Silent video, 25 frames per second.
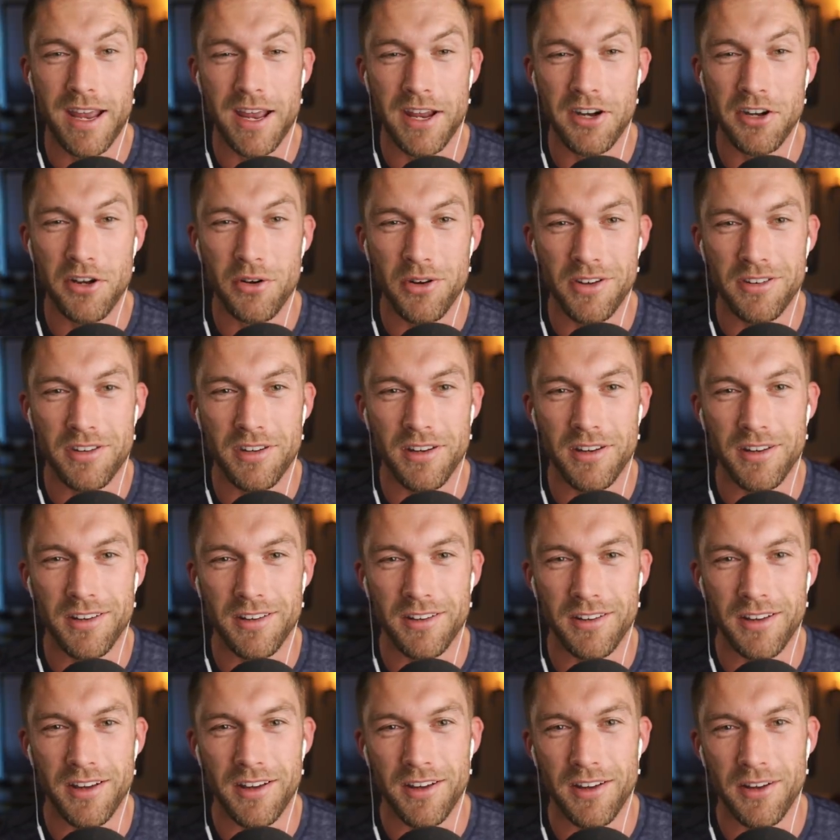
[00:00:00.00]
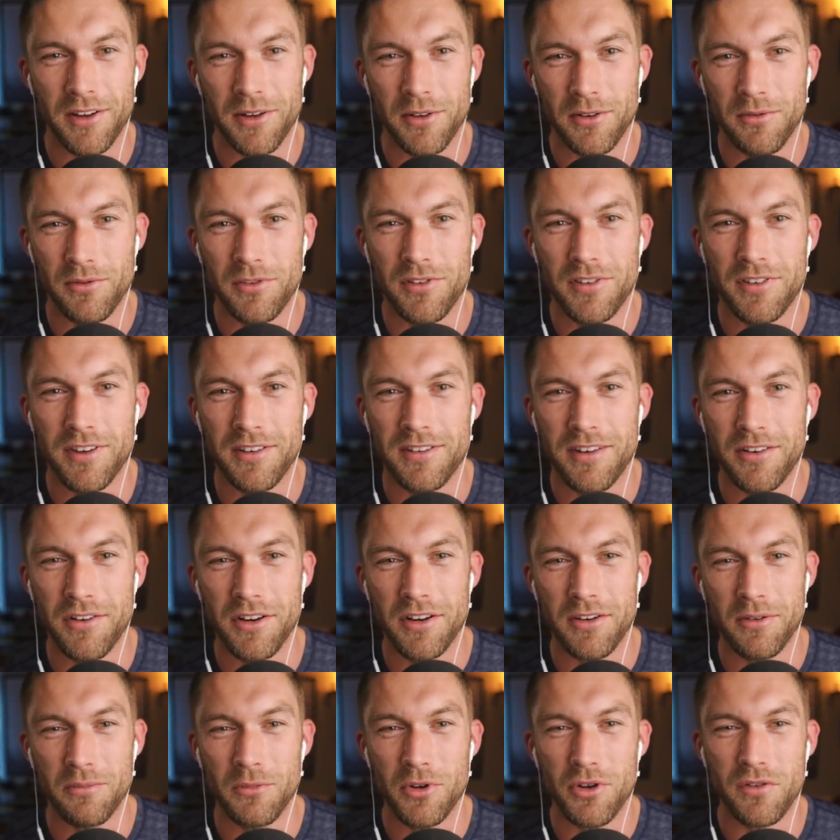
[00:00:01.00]
I know it's a, a
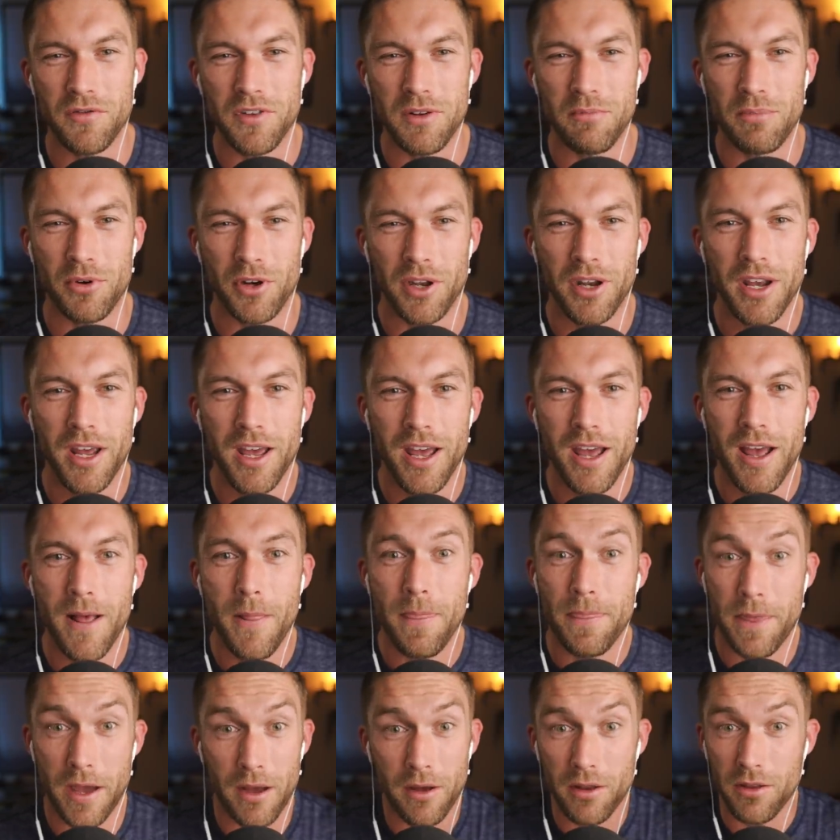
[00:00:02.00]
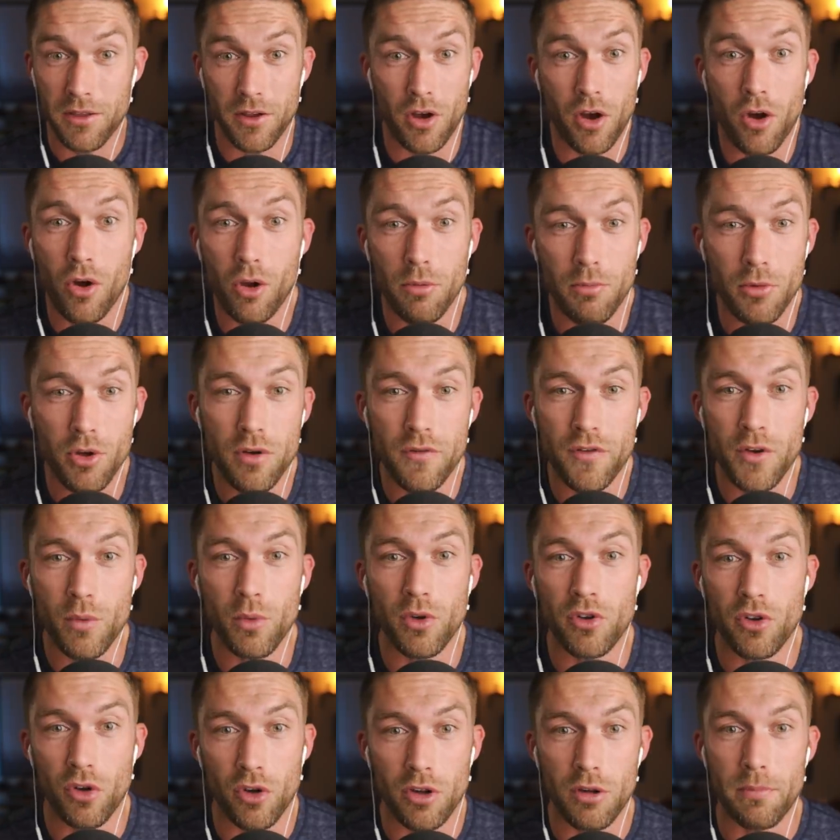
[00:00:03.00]
satirical movie, but that, that whole movie
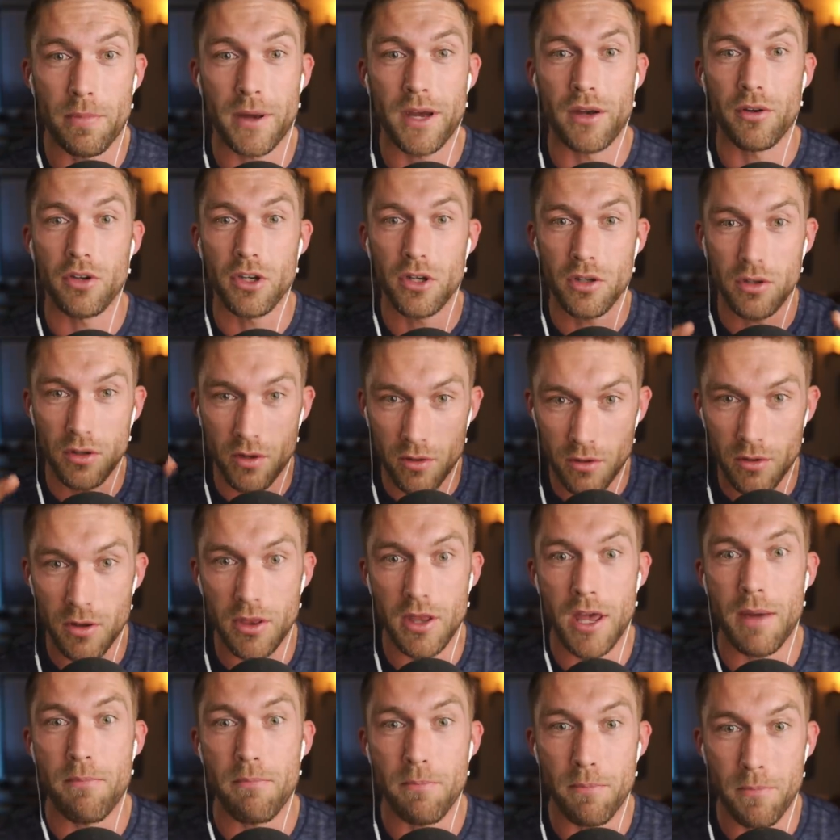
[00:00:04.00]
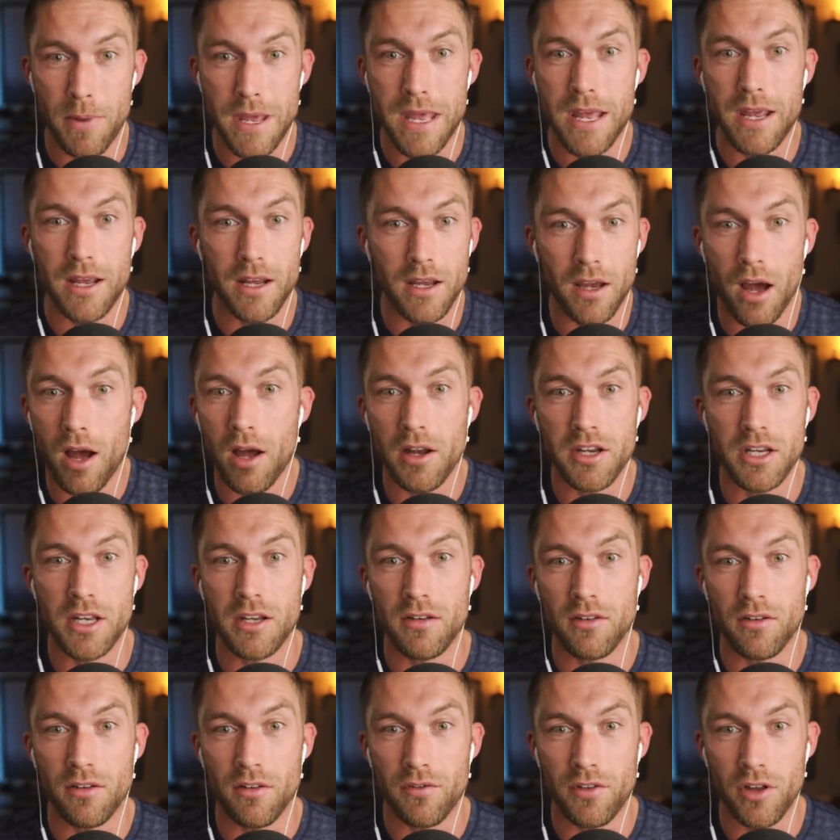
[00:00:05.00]
was all about them being
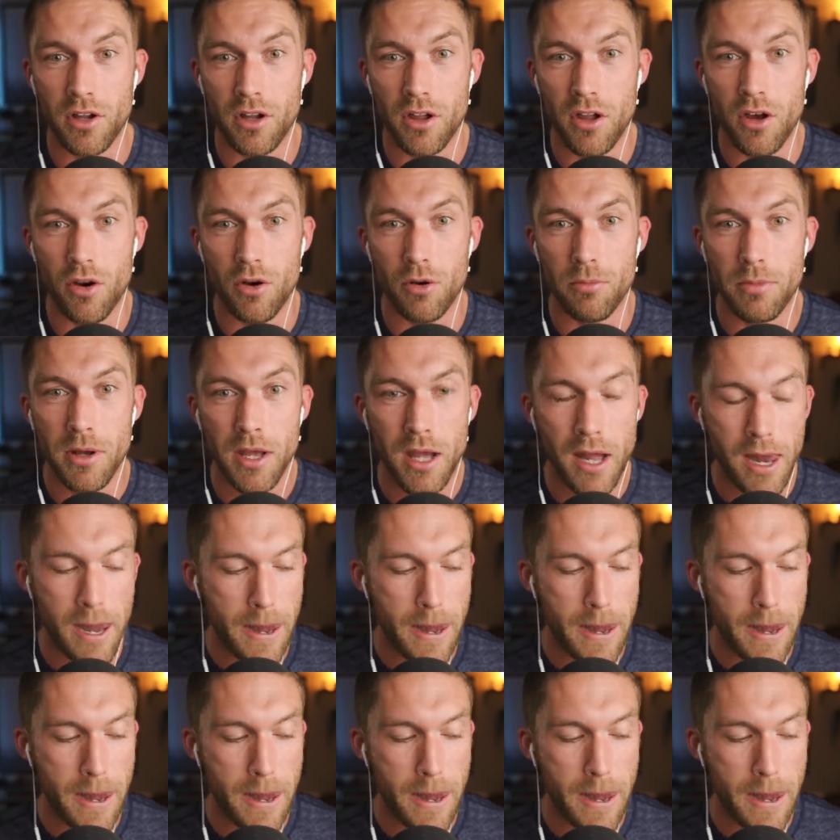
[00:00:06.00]
guardians of the globe.